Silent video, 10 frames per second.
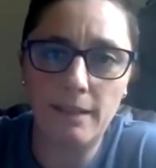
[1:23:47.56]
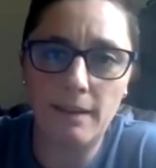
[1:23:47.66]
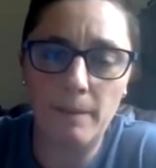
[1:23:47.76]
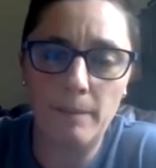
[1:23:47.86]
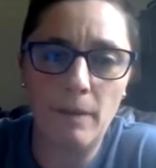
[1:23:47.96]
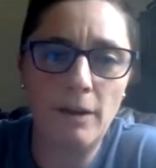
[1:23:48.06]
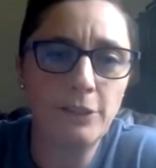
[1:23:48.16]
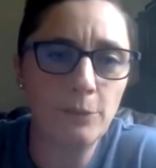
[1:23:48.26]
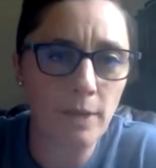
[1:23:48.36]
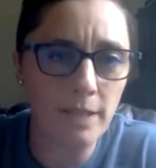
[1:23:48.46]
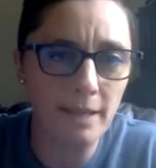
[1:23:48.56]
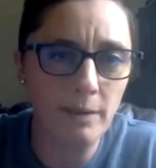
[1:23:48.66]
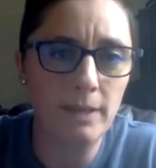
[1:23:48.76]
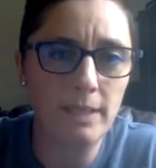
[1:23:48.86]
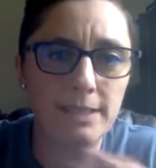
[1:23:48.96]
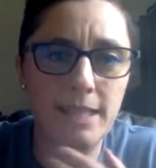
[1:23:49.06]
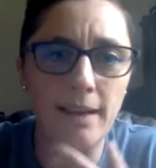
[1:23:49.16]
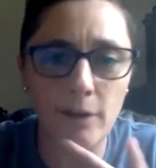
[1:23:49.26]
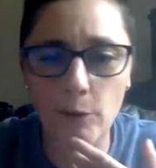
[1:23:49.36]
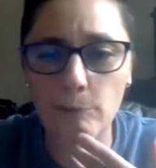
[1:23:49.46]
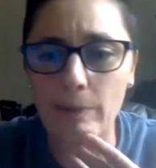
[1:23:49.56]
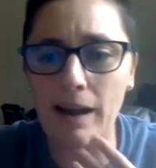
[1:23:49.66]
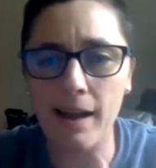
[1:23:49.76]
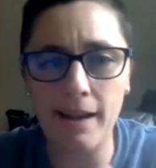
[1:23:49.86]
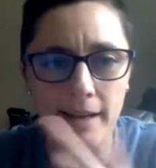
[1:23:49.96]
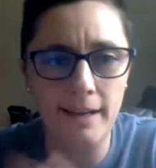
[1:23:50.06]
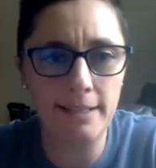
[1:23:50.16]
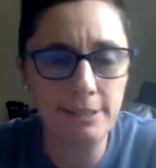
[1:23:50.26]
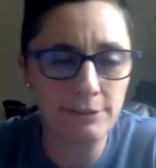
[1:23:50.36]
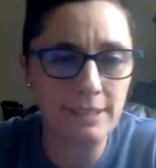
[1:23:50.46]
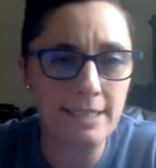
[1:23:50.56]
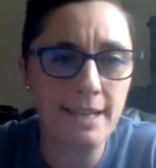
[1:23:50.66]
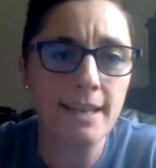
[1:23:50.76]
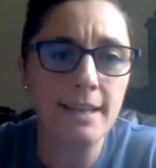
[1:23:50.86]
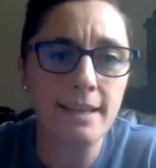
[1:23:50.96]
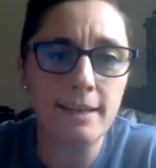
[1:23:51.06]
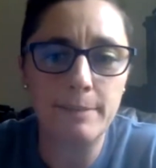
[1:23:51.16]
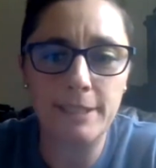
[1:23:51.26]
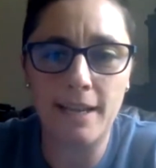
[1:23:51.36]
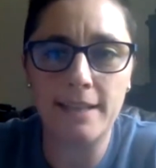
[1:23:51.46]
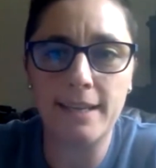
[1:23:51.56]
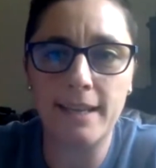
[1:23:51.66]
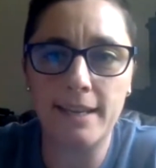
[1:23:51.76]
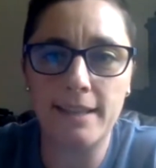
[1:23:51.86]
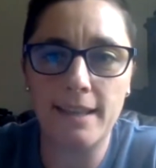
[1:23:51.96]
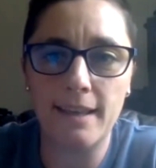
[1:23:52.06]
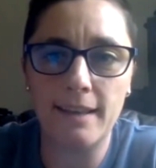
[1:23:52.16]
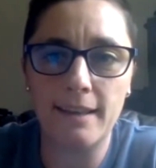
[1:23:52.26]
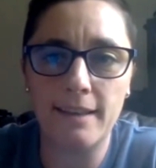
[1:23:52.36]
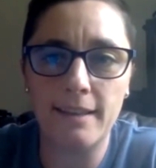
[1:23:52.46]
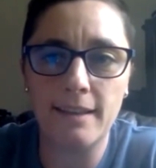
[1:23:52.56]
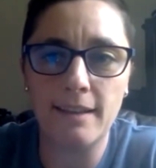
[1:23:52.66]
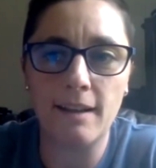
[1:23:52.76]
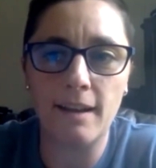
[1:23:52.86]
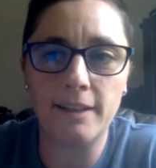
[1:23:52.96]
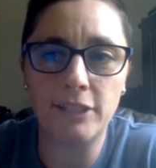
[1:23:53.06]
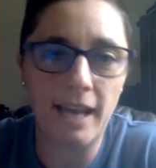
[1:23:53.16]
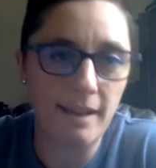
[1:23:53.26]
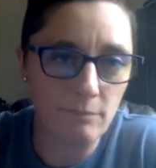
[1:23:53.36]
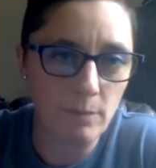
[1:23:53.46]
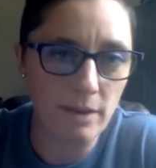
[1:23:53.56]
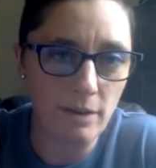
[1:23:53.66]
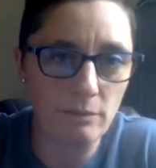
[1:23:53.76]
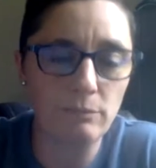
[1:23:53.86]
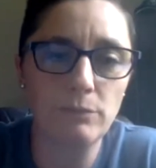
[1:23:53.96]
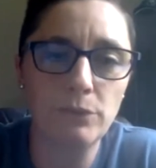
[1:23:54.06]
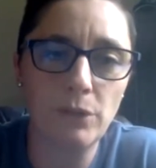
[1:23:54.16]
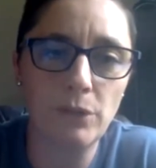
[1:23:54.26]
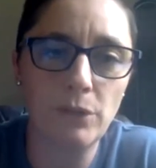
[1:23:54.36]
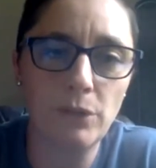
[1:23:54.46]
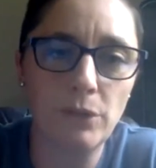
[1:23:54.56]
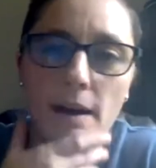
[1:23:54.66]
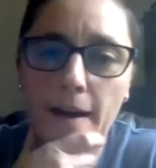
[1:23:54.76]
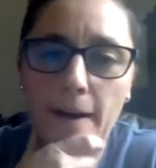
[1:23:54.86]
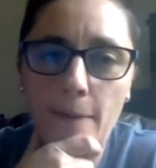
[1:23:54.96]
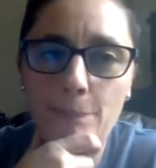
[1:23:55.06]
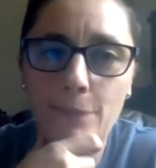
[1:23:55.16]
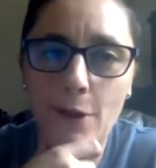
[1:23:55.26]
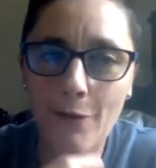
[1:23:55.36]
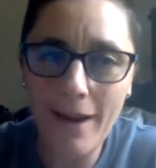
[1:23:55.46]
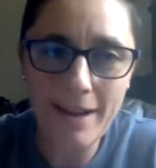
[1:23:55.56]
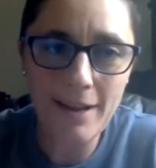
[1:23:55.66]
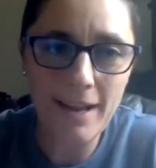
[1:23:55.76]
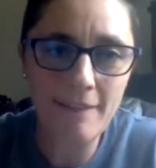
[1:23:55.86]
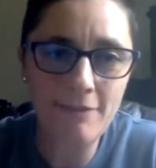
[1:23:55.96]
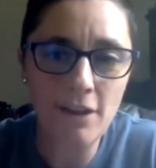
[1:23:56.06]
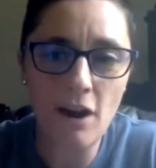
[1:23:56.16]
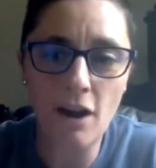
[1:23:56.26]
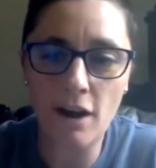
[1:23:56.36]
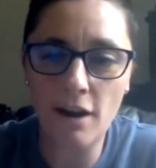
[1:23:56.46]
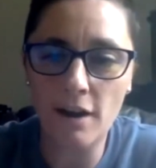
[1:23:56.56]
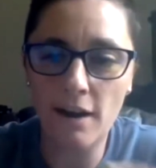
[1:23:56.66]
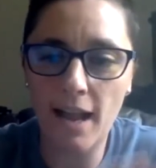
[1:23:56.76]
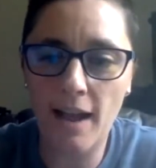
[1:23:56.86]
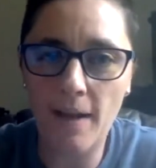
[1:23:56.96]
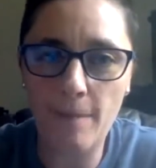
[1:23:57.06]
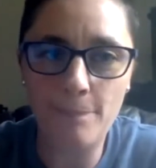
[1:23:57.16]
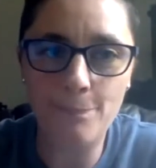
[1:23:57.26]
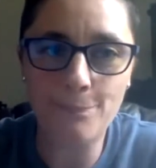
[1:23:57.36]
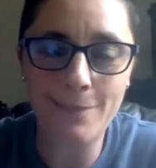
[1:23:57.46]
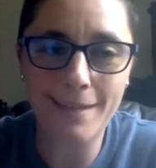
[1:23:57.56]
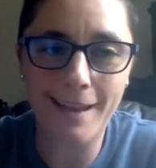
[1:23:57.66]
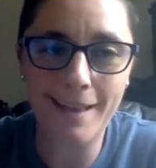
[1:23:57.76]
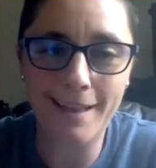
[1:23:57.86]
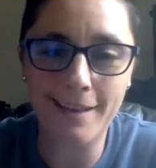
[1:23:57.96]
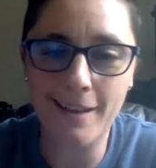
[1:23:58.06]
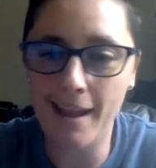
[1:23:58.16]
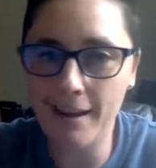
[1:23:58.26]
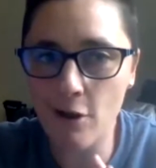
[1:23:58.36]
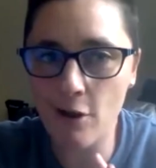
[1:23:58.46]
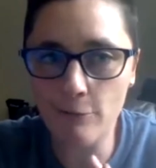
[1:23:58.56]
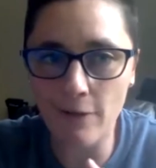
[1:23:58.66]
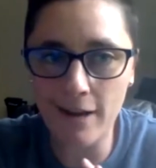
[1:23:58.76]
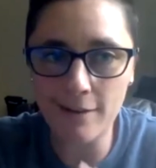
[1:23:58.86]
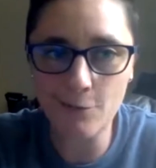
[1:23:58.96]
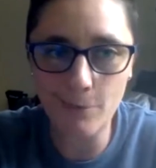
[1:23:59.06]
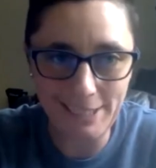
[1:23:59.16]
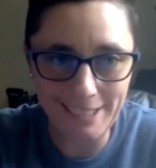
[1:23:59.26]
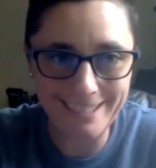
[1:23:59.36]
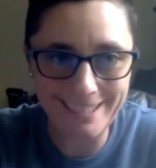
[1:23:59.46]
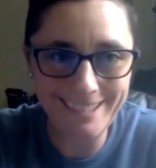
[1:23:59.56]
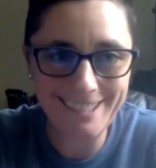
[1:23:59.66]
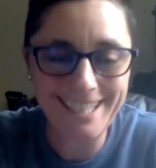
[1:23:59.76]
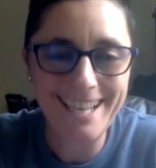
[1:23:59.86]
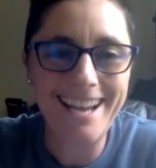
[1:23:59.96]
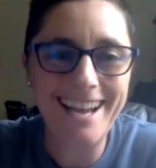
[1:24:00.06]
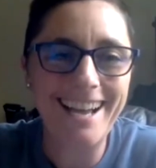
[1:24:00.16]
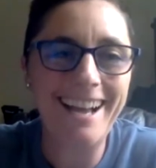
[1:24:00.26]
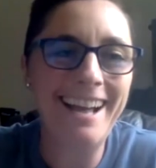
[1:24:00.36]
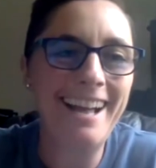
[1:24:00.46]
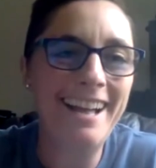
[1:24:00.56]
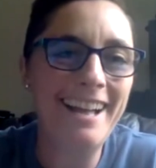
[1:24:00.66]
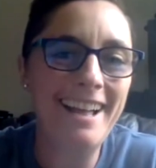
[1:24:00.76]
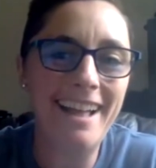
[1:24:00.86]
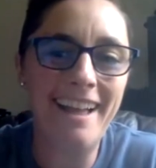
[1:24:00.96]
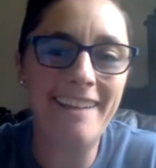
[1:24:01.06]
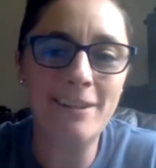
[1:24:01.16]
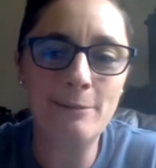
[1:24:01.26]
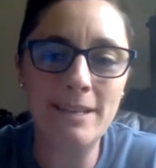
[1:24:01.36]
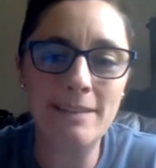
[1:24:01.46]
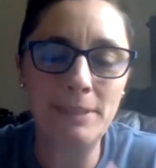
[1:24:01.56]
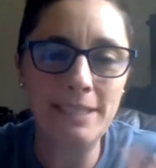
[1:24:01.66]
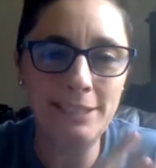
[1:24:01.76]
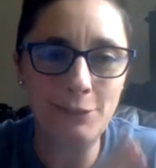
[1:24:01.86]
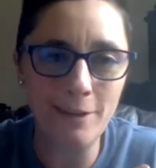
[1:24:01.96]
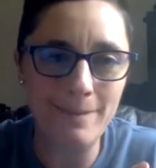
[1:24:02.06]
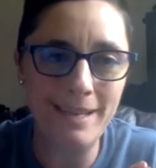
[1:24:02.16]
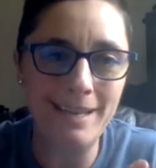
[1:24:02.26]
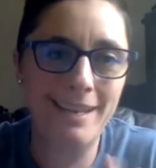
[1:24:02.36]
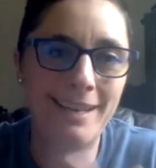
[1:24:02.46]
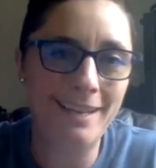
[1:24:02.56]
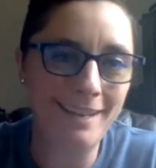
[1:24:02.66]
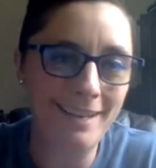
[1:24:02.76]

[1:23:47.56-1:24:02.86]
Um, also, one that was echoed by uh, Machanda in the in the uh, chat window. So, um, all right. If there are um, and no final questions, uh, everyone, please join me in